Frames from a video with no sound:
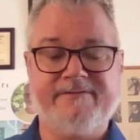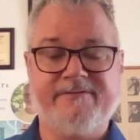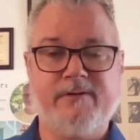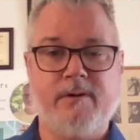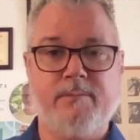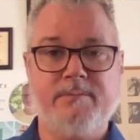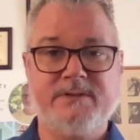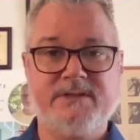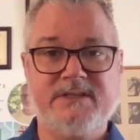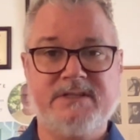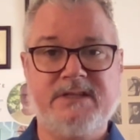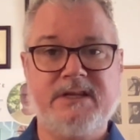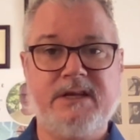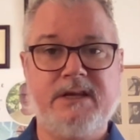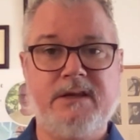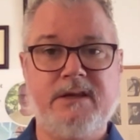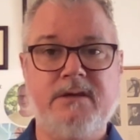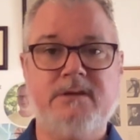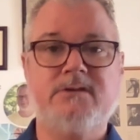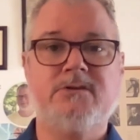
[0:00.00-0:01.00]
from
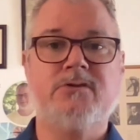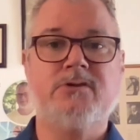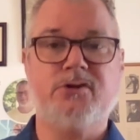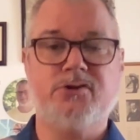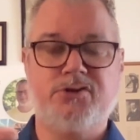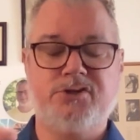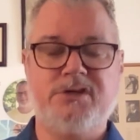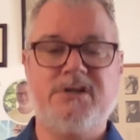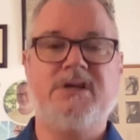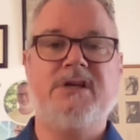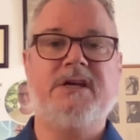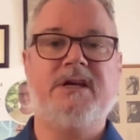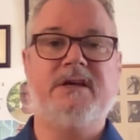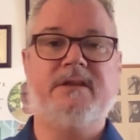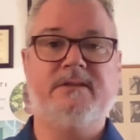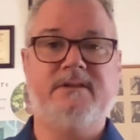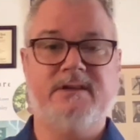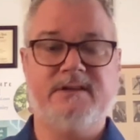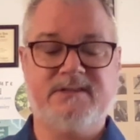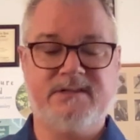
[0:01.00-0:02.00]
C to G
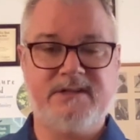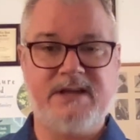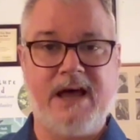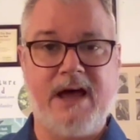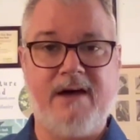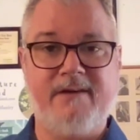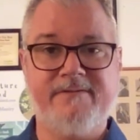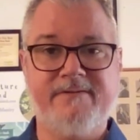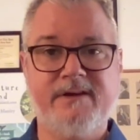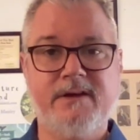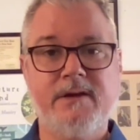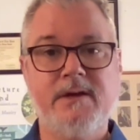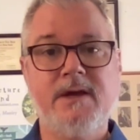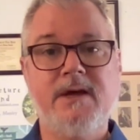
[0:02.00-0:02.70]
in the staff.